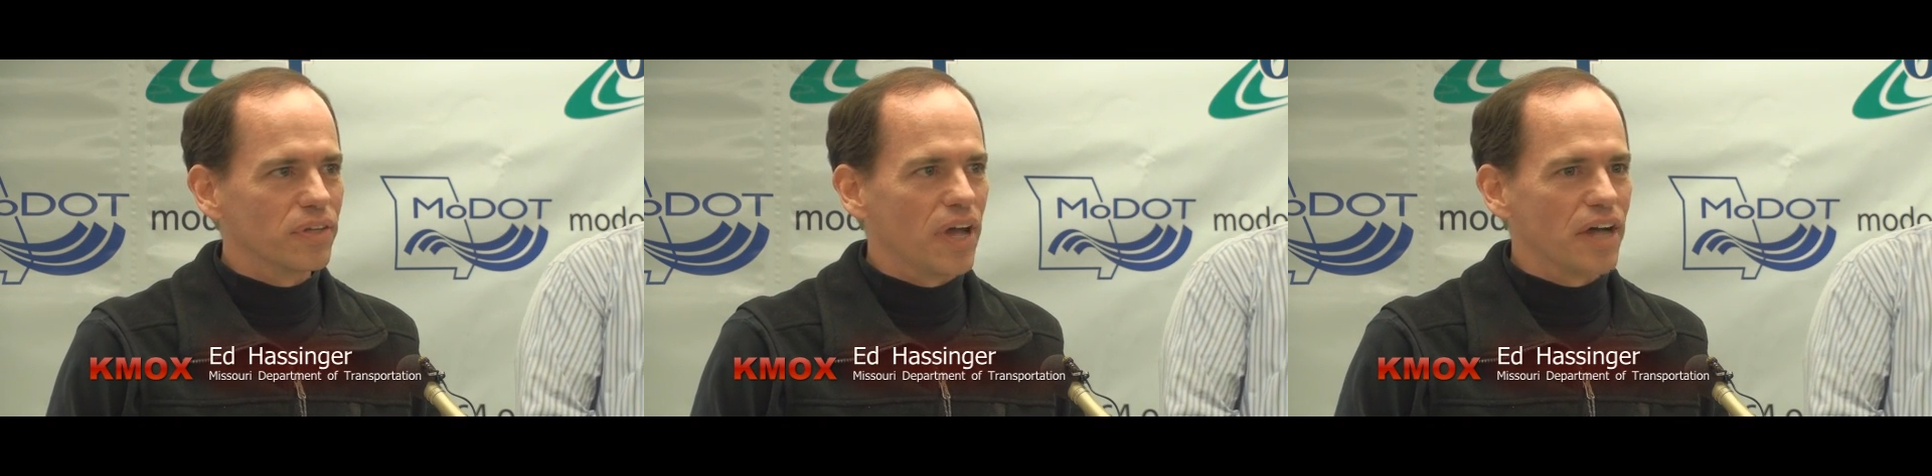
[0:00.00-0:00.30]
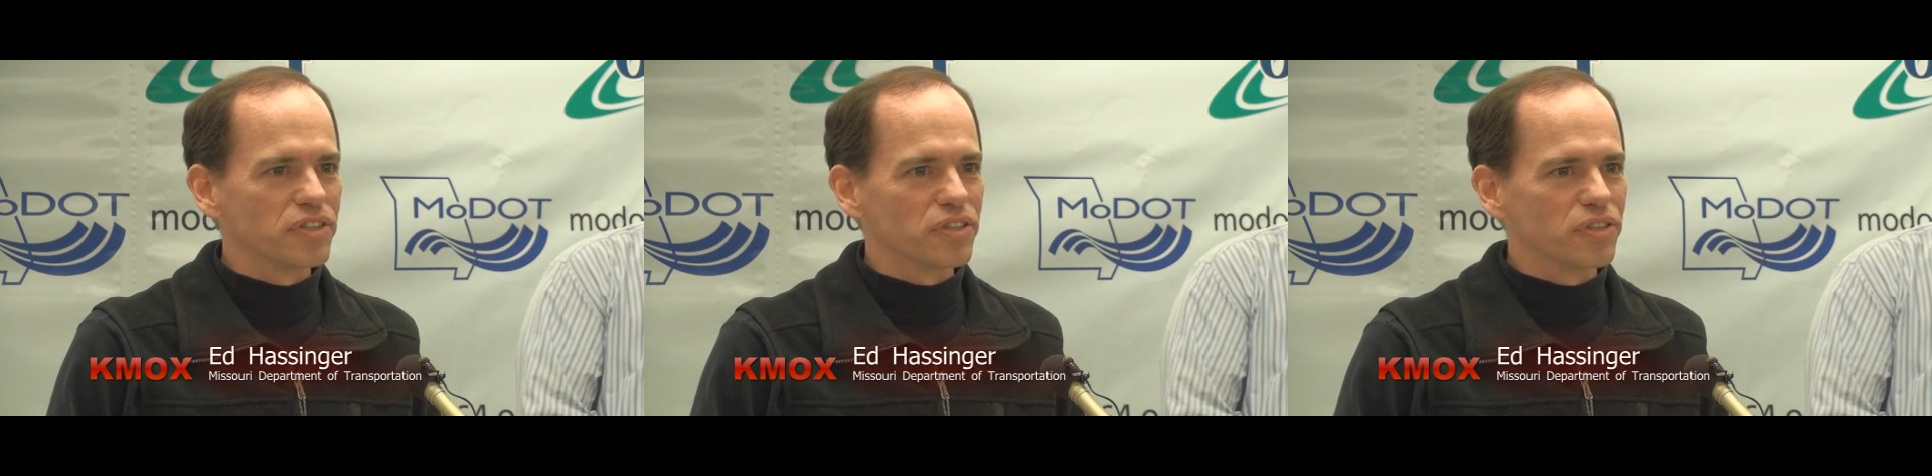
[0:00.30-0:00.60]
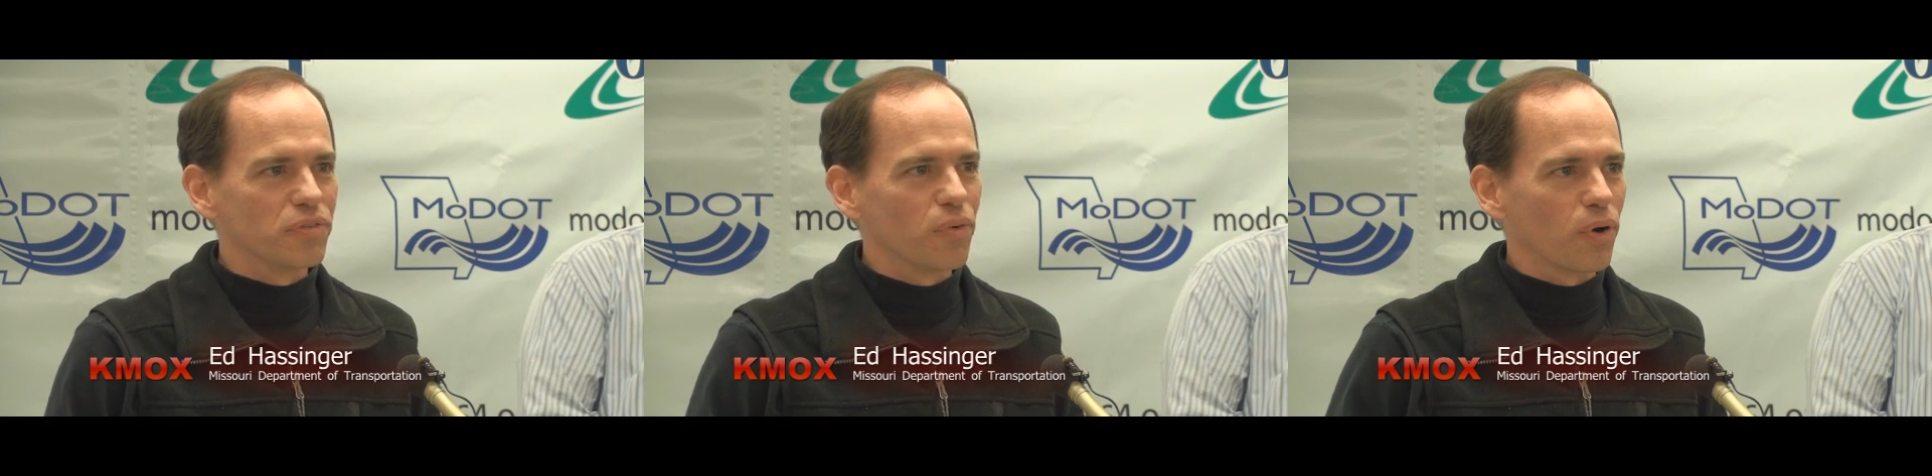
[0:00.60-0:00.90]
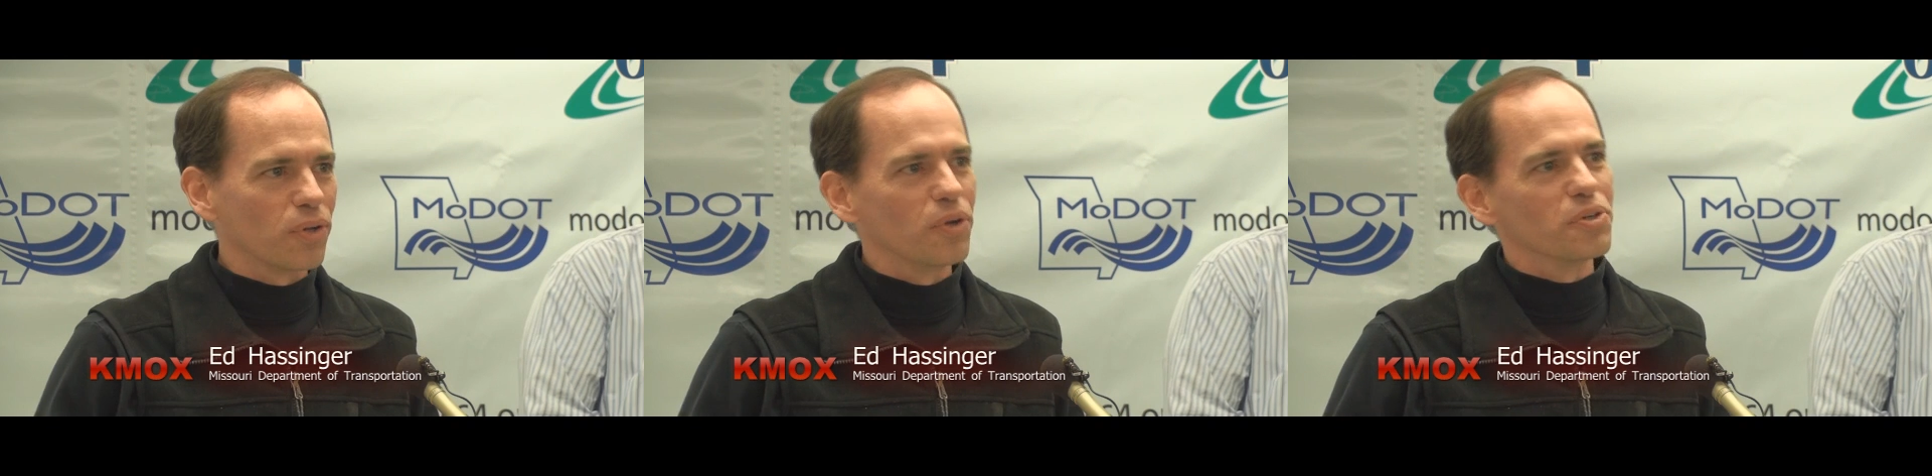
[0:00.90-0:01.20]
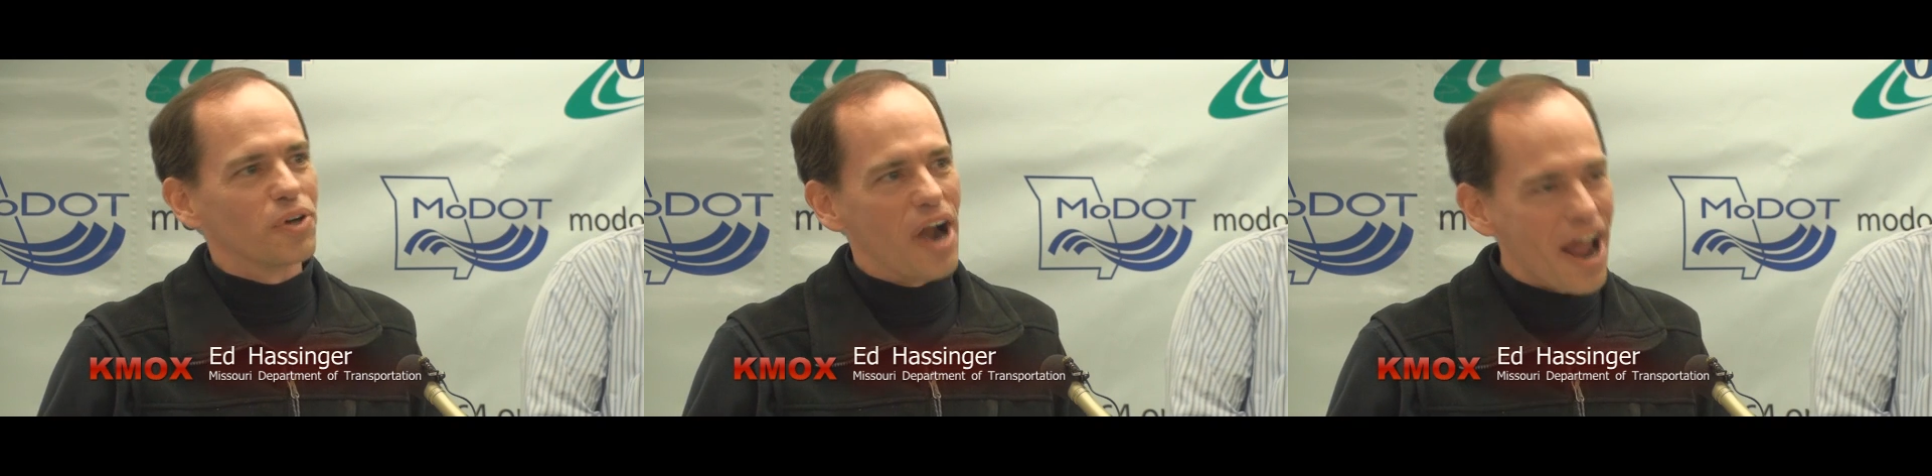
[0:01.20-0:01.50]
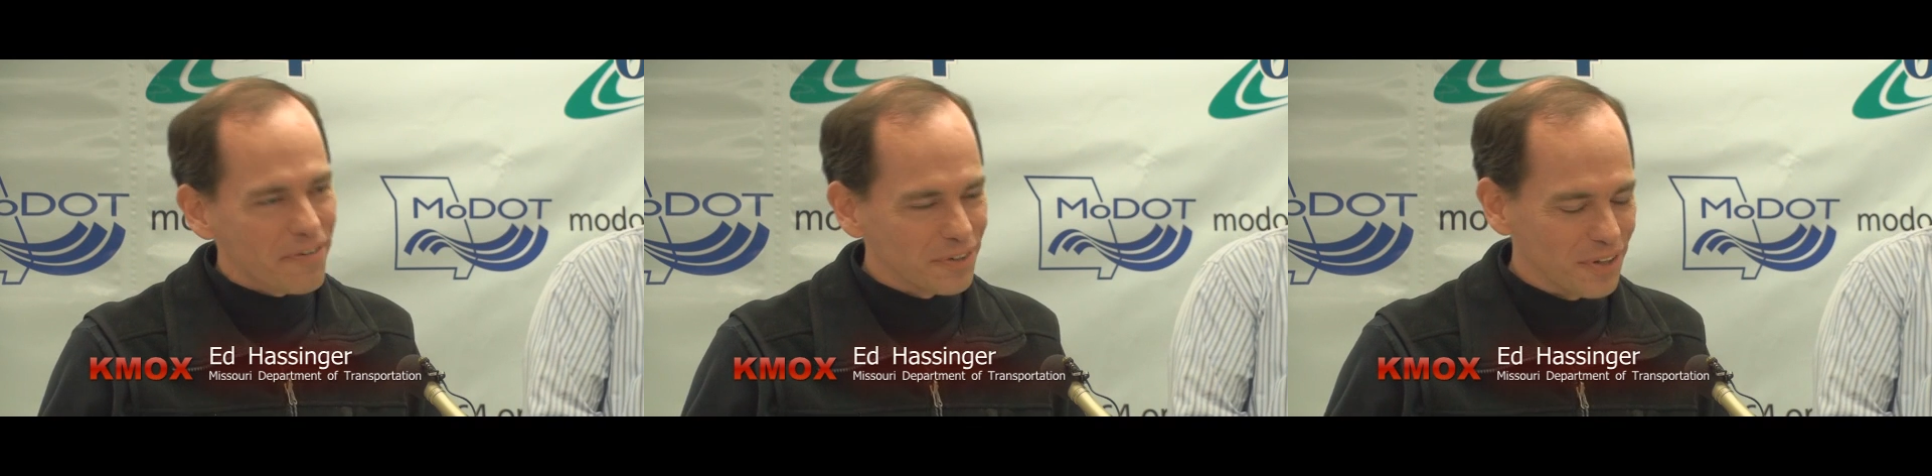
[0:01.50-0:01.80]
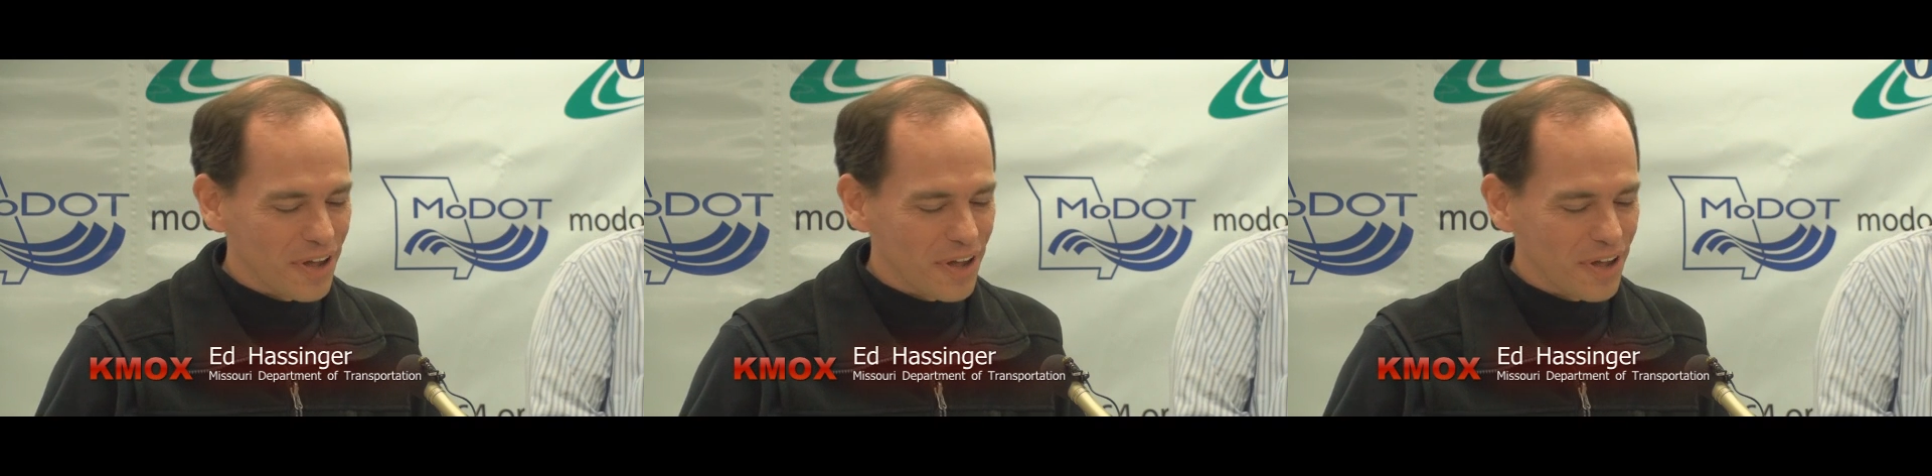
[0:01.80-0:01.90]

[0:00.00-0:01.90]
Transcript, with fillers: the I-64 closure after